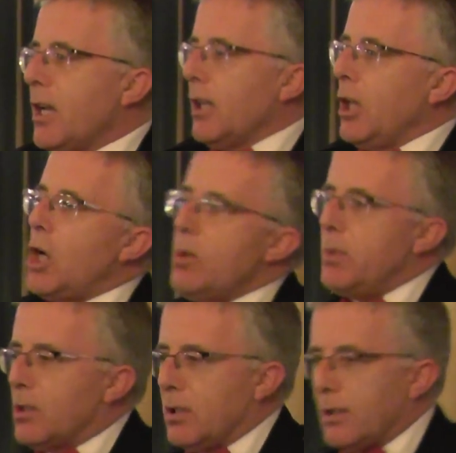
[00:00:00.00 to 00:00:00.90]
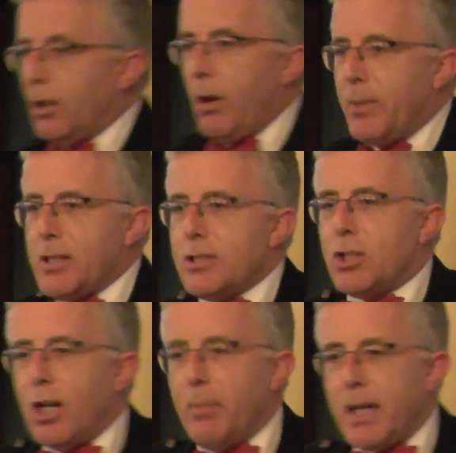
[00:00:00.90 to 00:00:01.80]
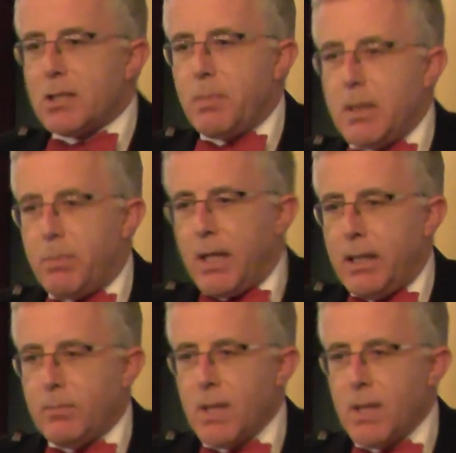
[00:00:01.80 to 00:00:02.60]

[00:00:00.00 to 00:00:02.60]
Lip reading: global conglomerate Shellmex BP.